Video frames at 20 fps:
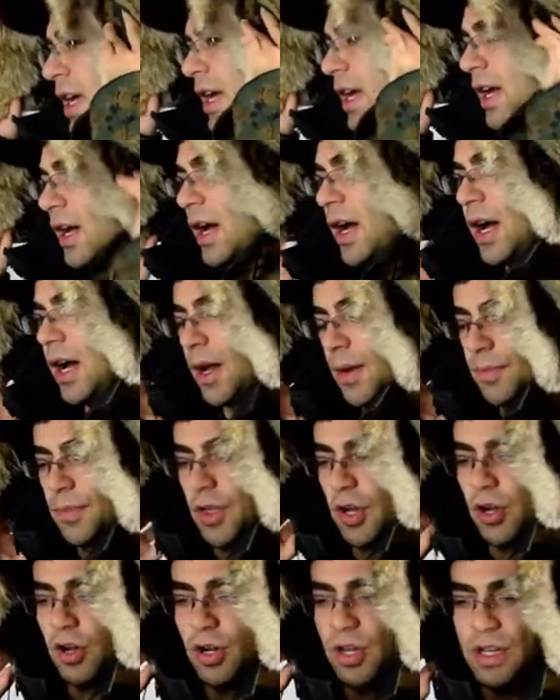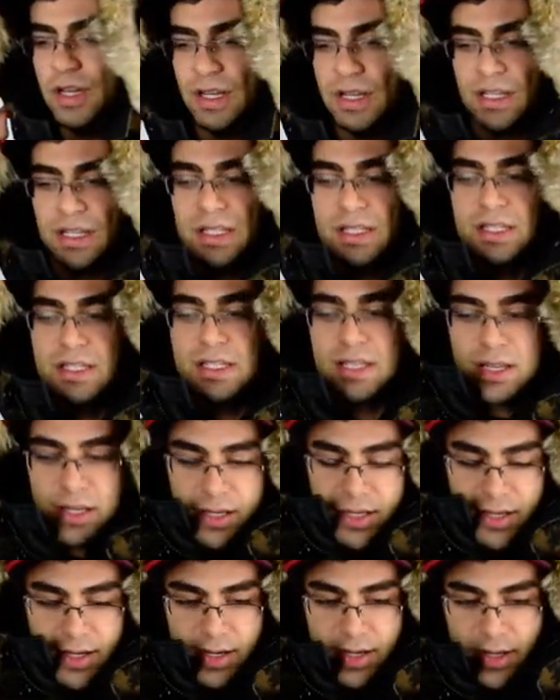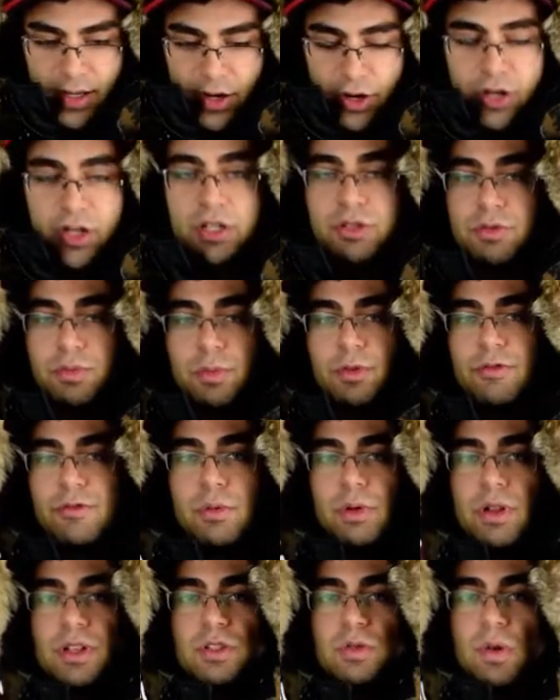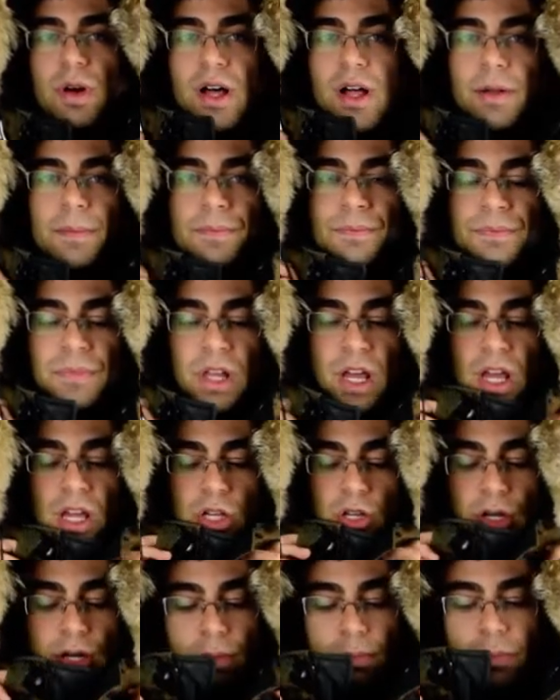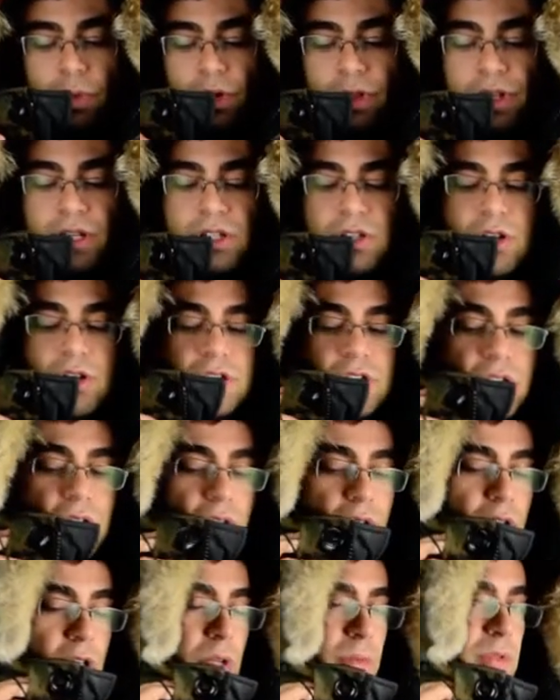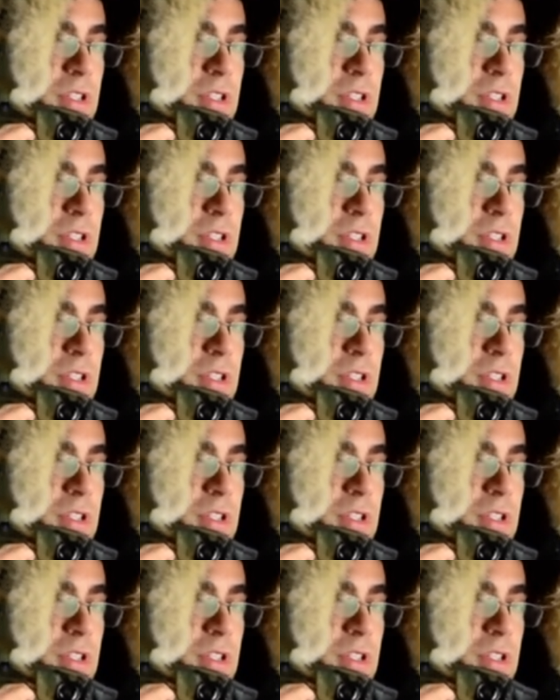The hood is removable as well. You can put these hoods, you can